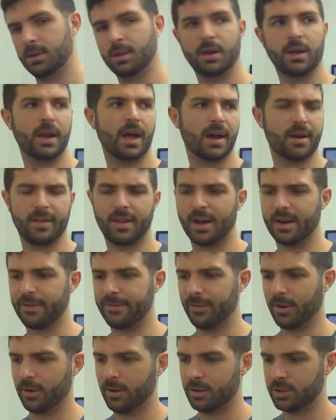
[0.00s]
Not a lot of
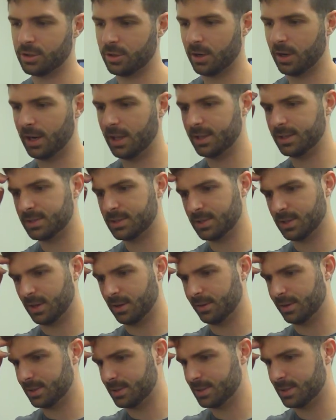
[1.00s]
furniture in it,
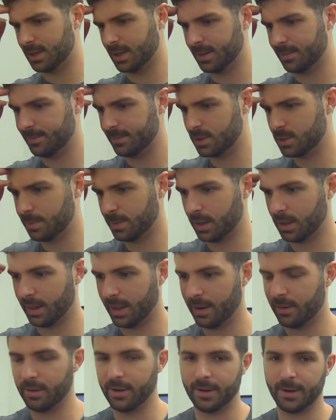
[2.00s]
so it's pretty
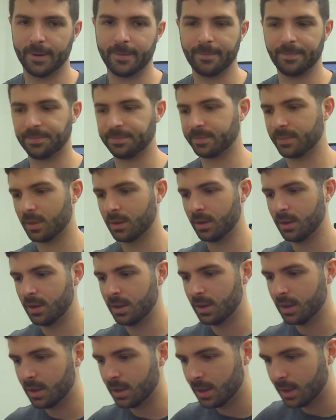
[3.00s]
loud in here.
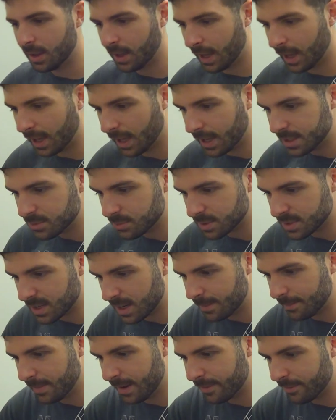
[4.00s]
Hey guys, what's
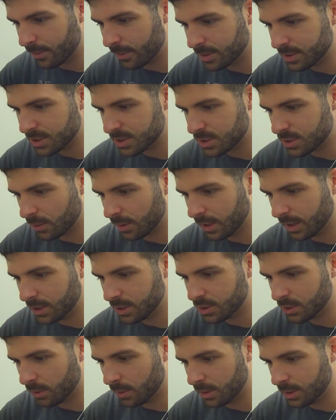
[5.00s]
up? Everyone just joining.
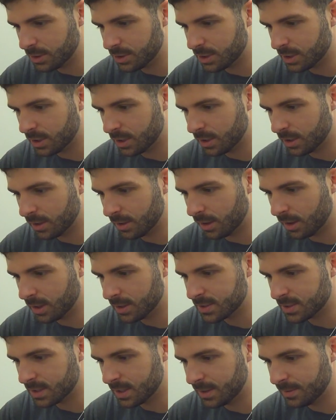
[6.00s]
George,
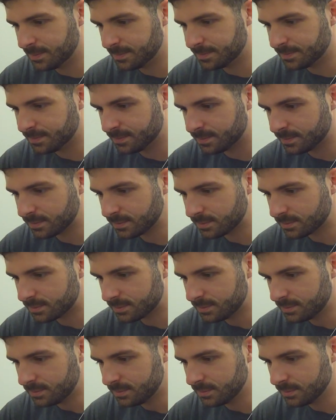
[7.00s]
Austin.
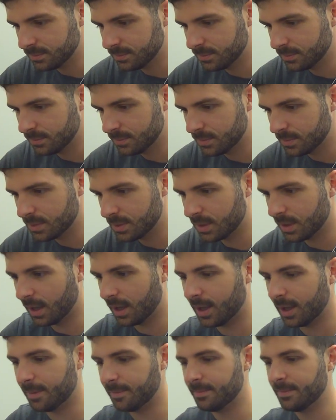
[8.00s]

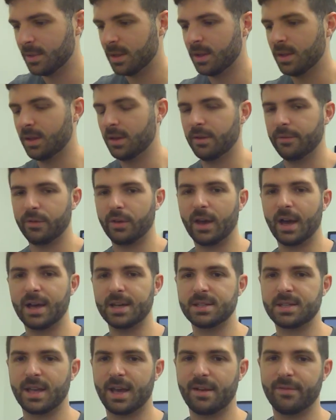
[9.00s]
If you
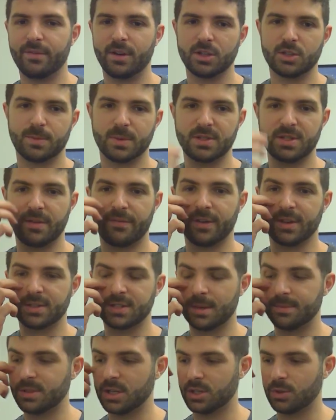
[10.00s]
guys have a specific
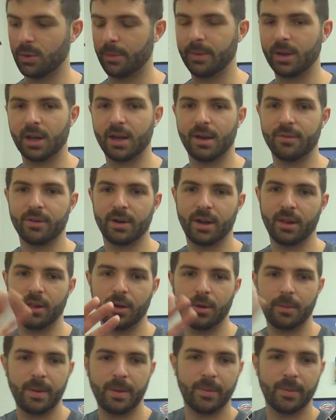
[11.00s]
subject you want me to cover,
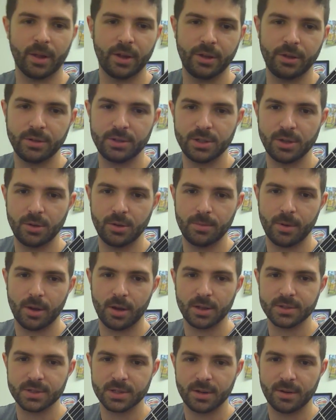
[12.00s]
hello people on YouTube.
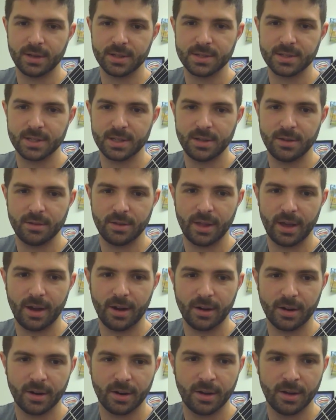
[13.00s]
Also, I see you
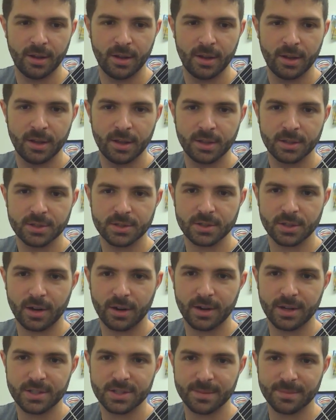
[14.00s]
there.
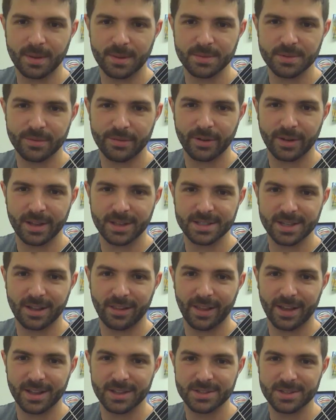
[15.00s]
Sorry, sometimes I forget to
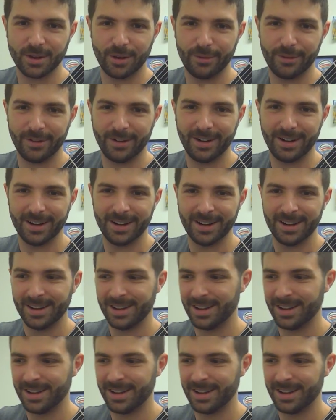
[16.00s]
glance over.